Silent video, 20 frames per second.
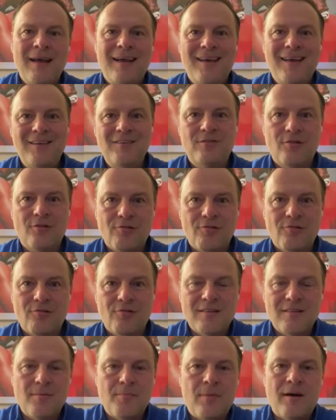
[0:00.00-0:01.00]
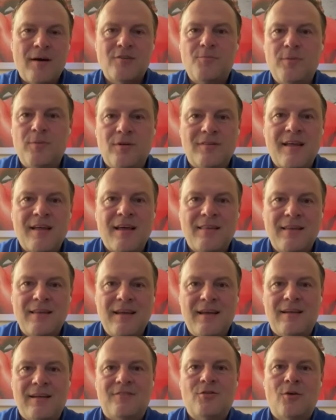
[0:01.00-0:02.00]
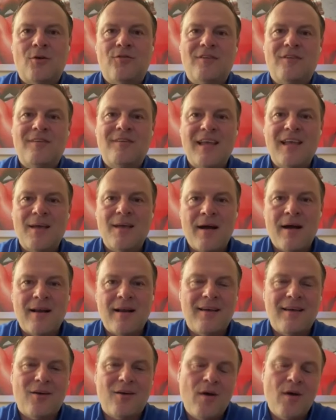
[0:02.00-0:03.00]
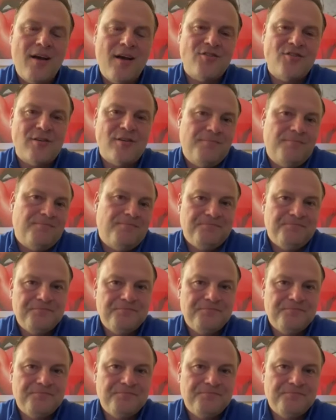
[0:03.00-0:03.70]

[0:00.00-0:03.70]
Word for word: He's the reason the Bucks built that lead. So if you take him out of the equation,